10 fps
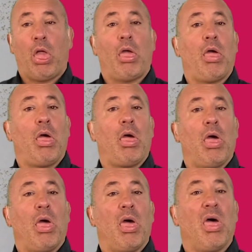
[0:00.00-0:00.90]
you leave it
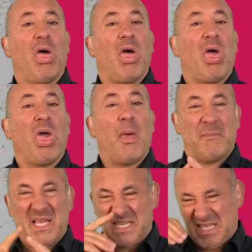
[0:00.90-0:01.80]
untreated,
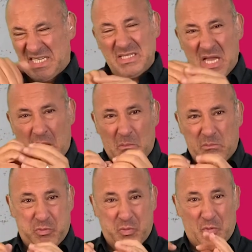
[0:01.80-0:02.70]
it could release
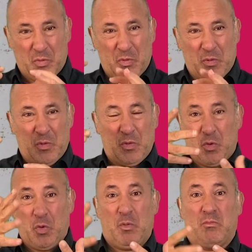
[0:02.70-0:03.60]
toxins into
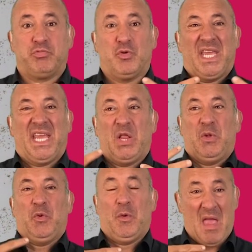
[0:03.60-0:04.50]
the air, which
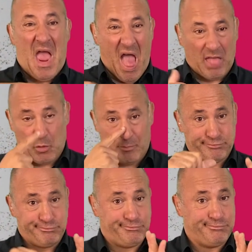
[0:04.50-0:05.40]
may affect your
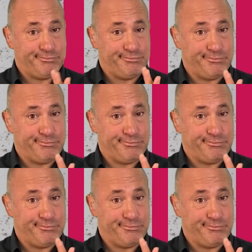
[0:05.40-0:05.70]
health.